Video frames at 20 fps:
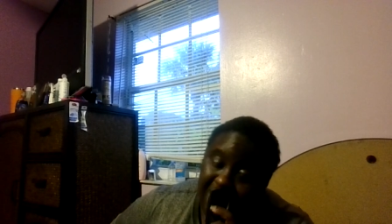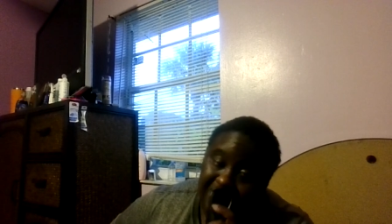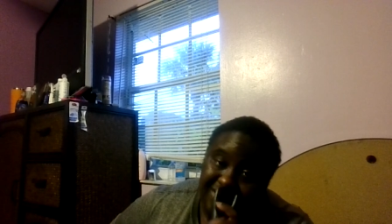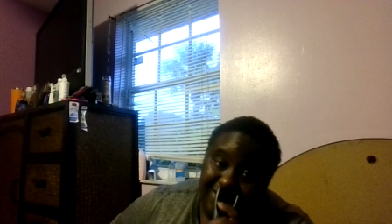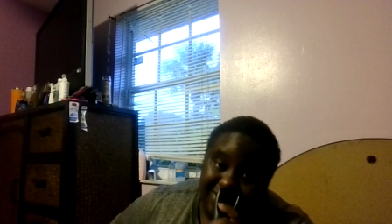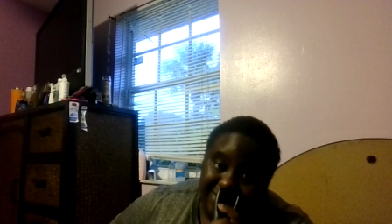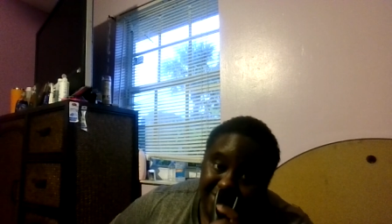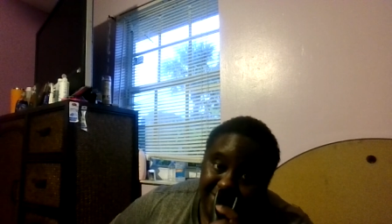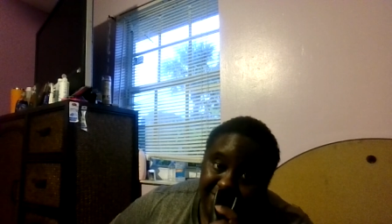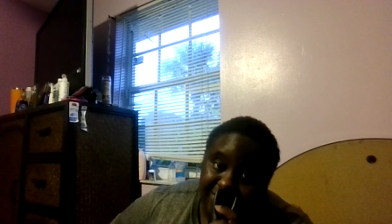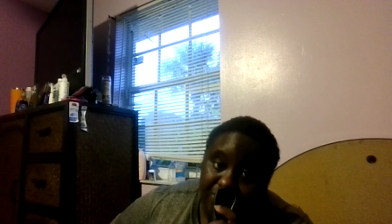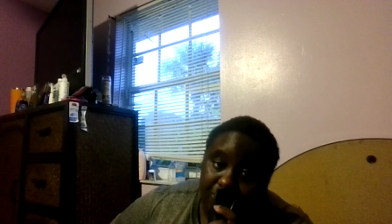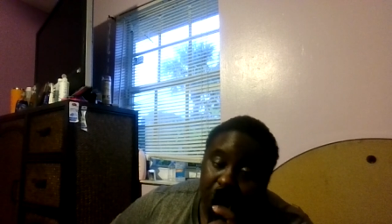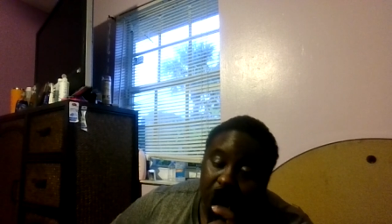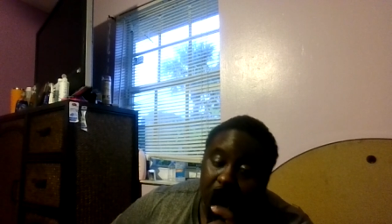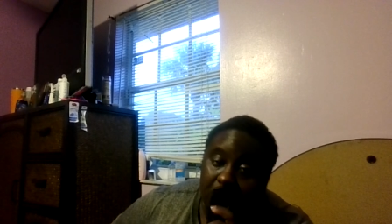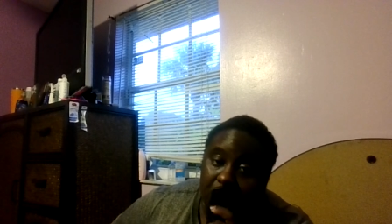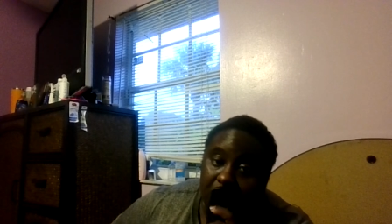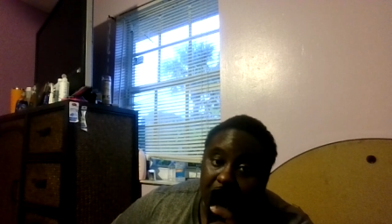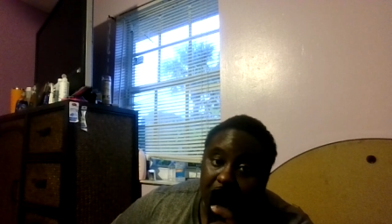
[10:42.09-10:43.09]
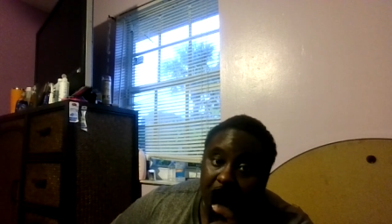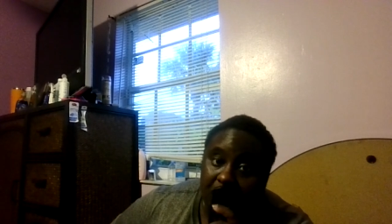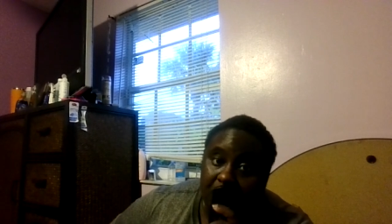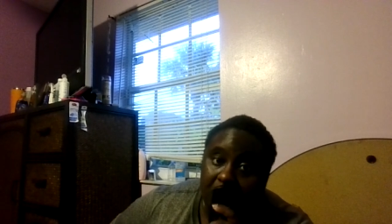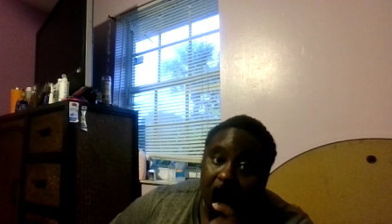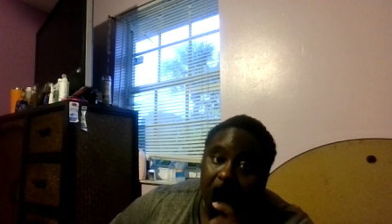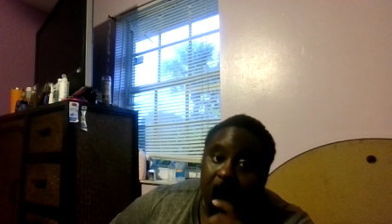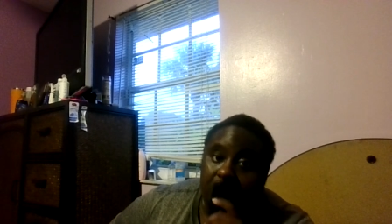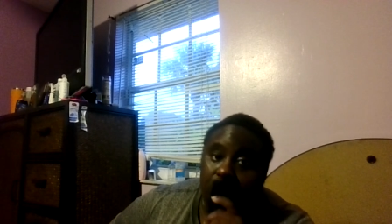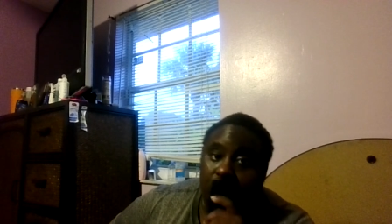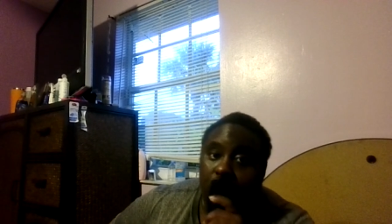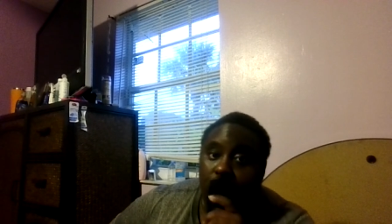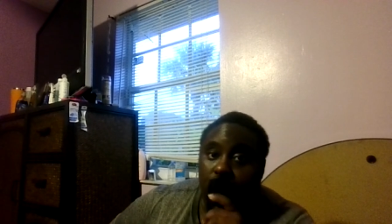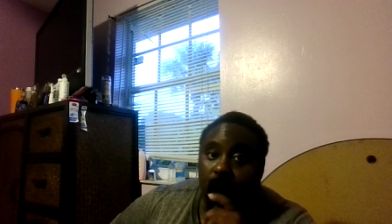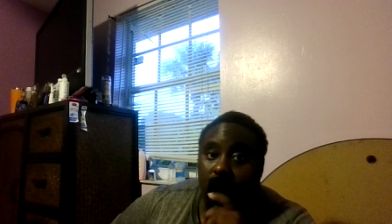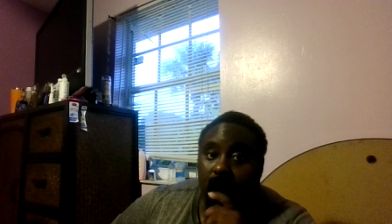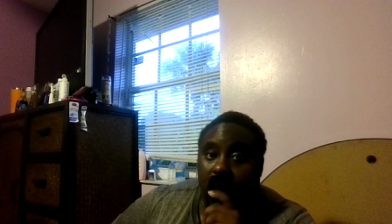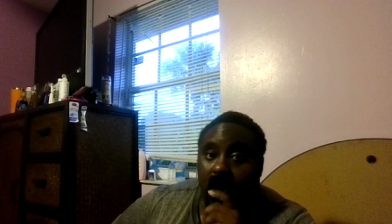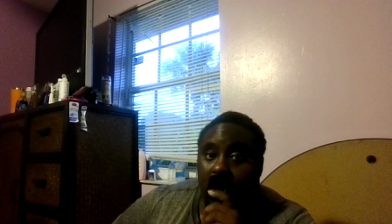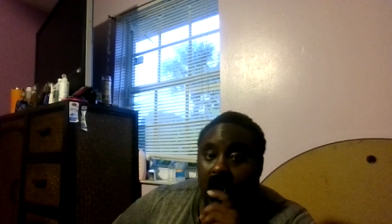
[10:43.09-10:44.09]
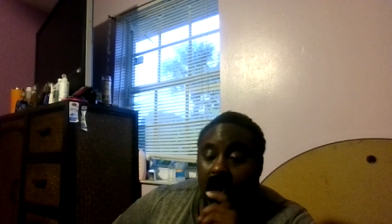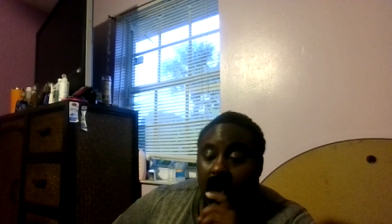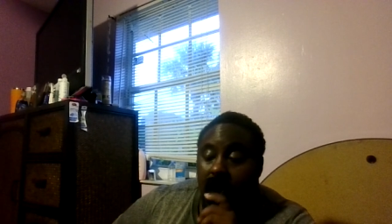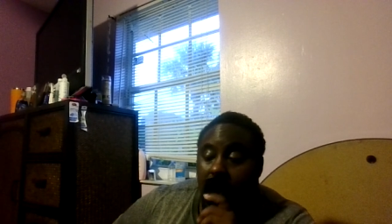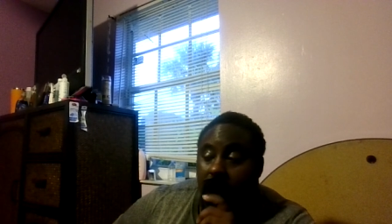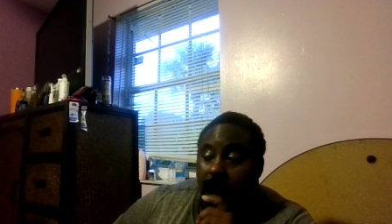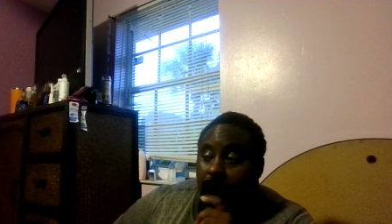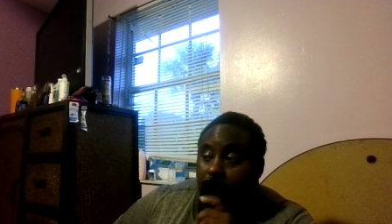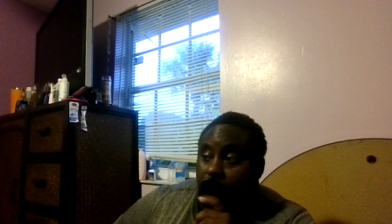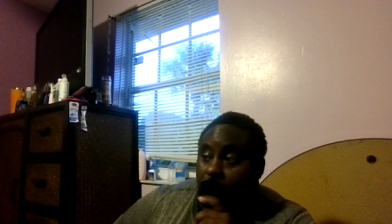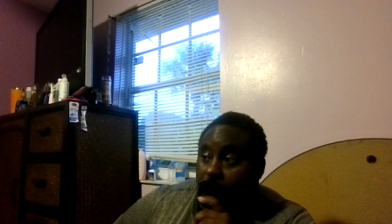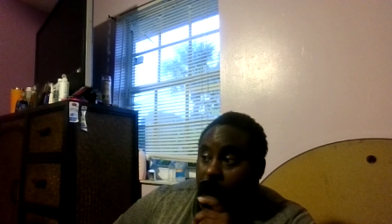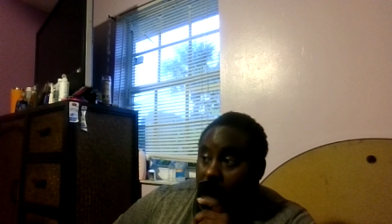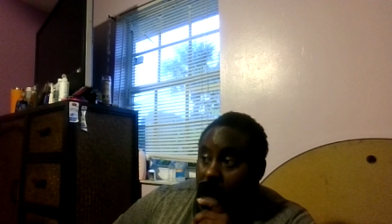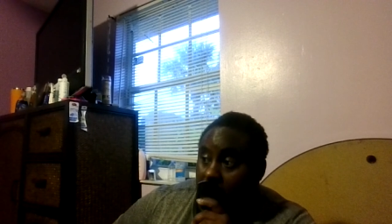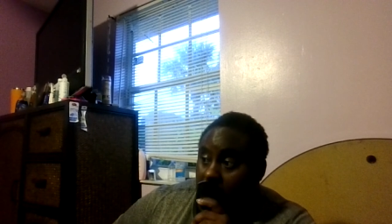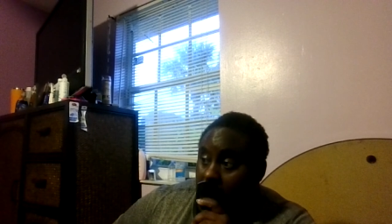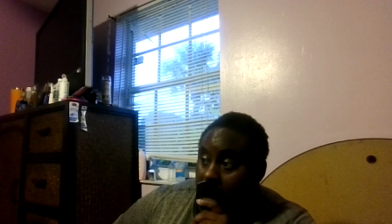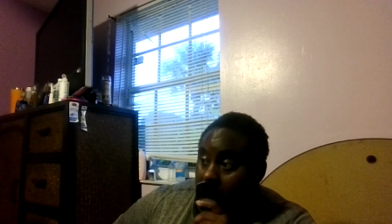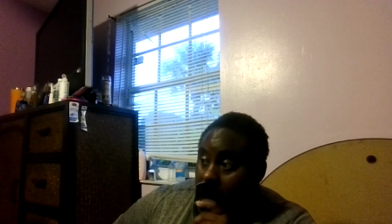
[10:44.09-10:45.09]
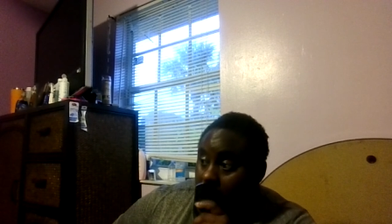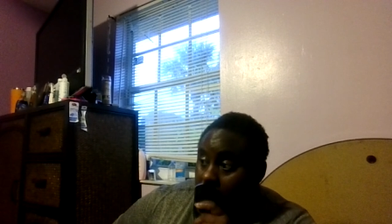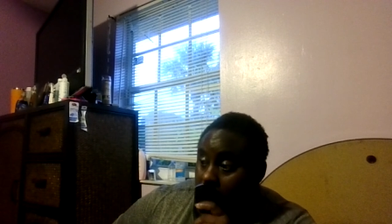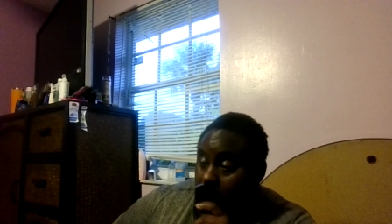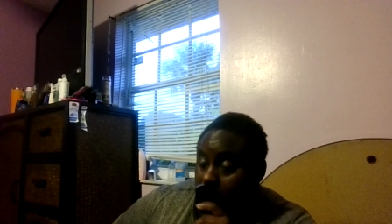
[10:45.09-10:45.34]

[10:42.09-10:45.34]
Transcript: As I said, it's going to be the the um the